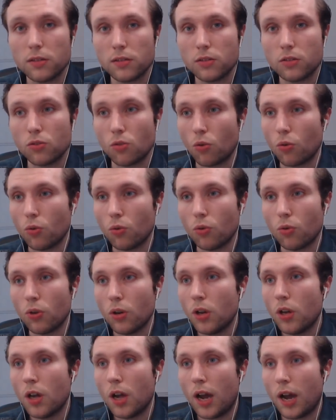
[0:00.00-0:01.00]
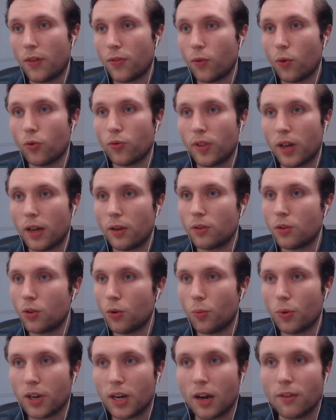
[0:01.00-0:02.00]
So I thought that, we
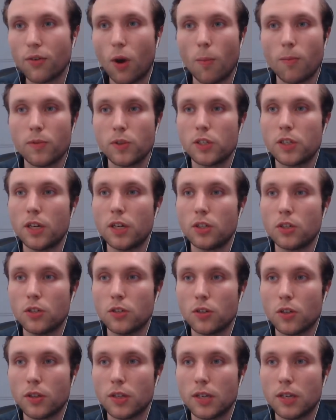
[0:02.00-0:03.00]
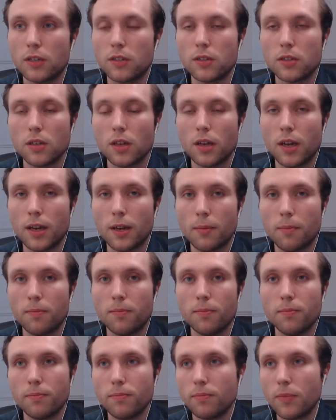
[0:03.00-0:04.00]
can have conversations on this,
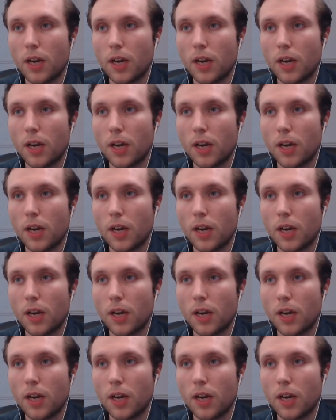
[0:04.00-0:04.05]
and